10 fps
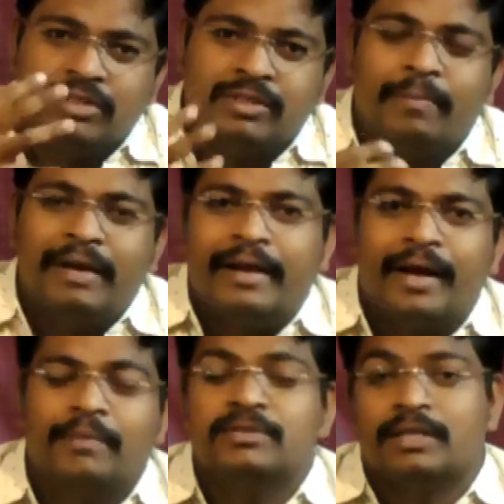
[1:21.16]
somebody
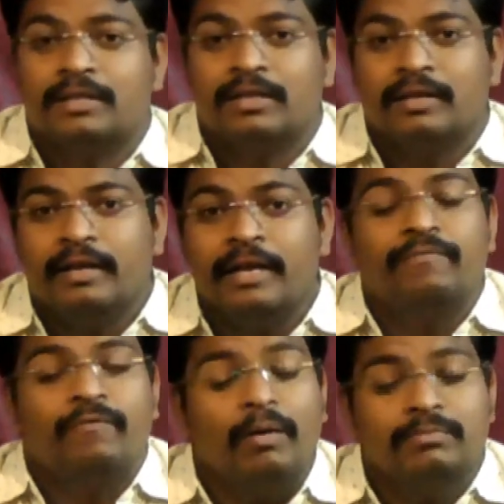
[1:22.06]
comes and
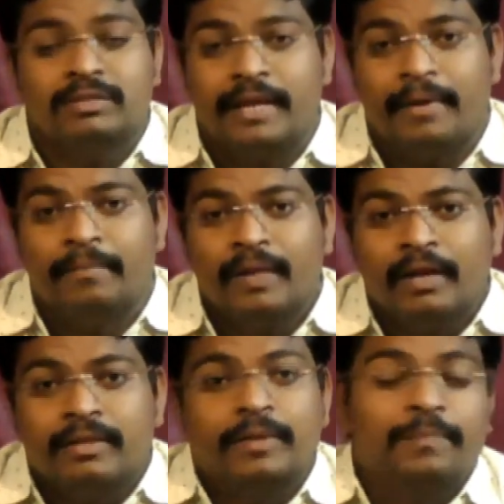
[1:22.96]
informs them
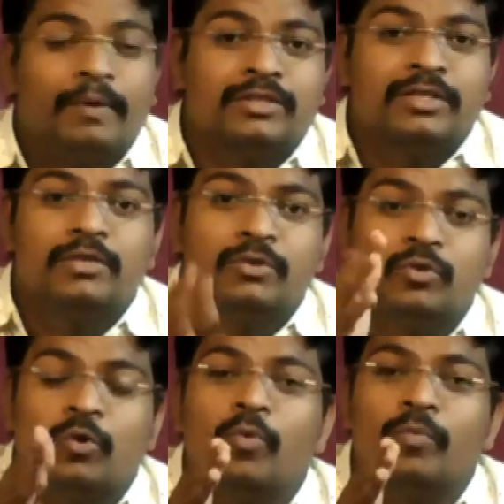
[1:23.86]
the person
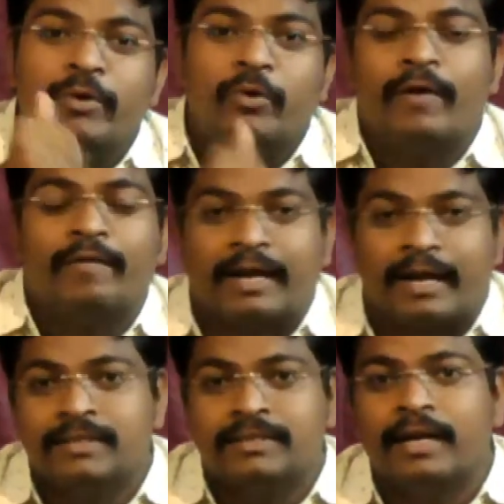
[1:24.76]
whom you have
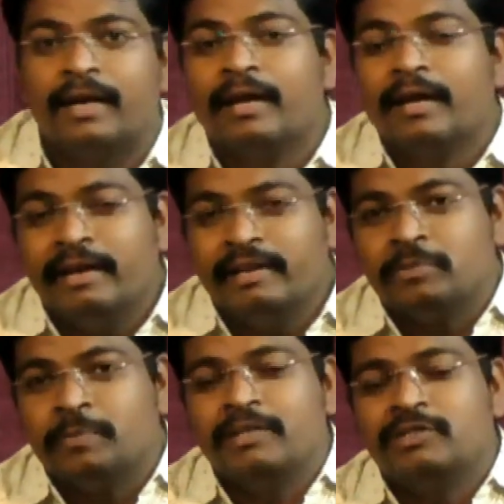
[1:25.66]
arrested
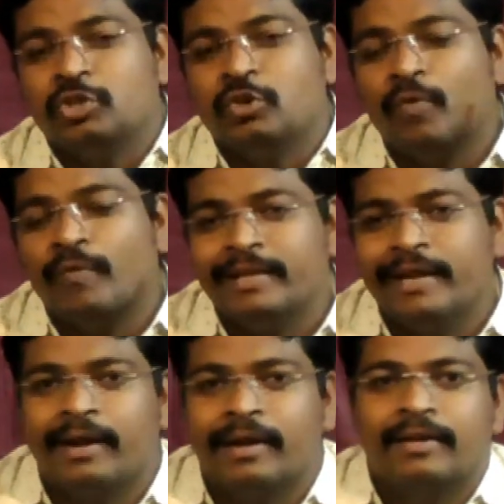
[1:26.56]
is preaching over
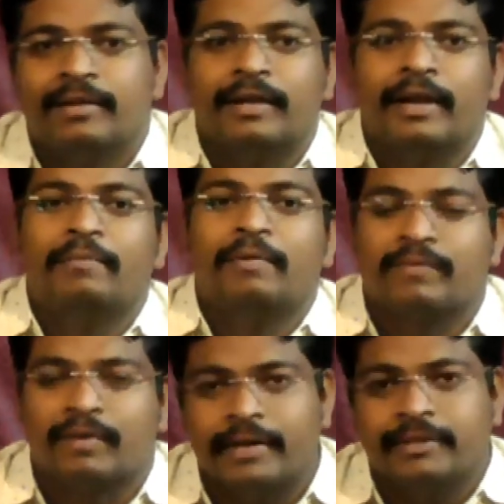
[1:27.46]
there the name
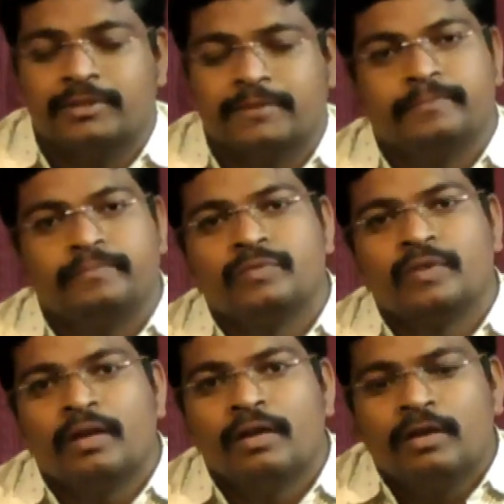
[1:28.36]
of Christ.
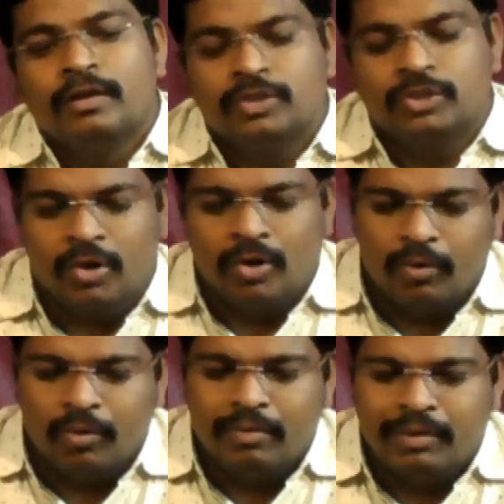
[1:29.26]

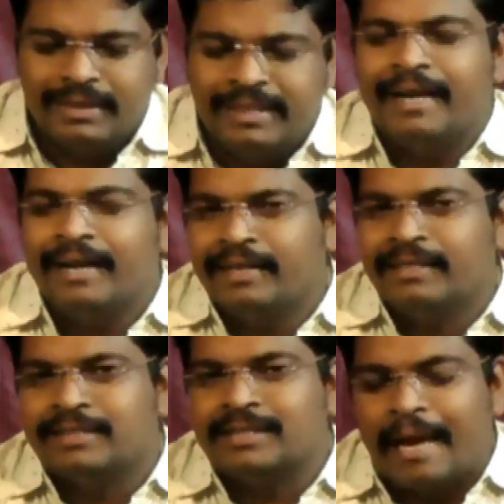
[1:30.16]
So then
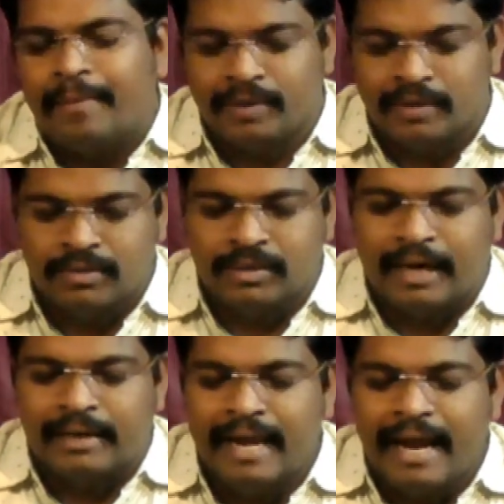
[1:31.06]
this happens.
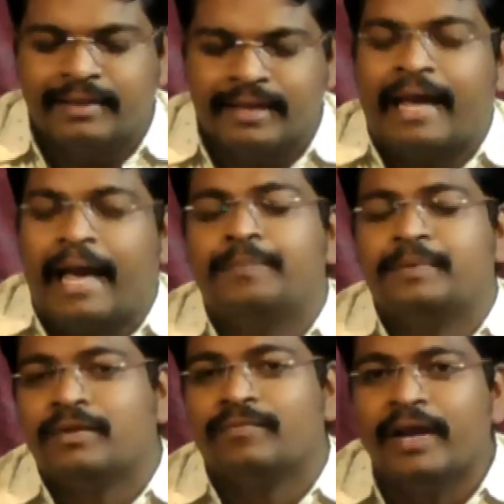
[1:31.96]
At that, the
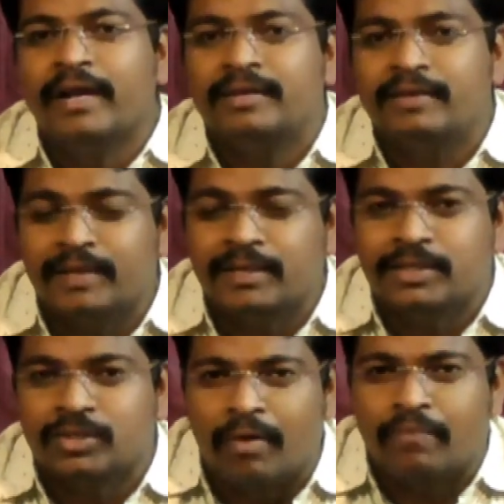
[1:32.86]
captain went with
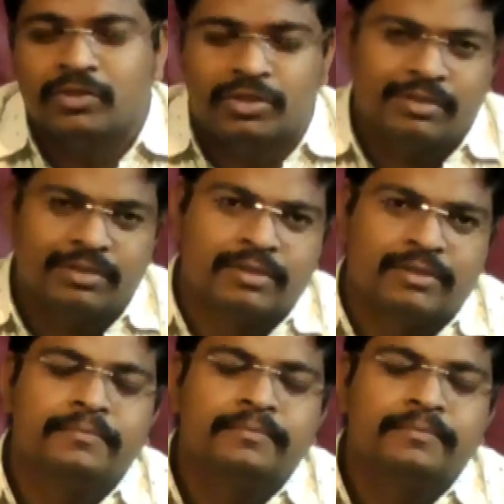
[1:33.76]
his officers.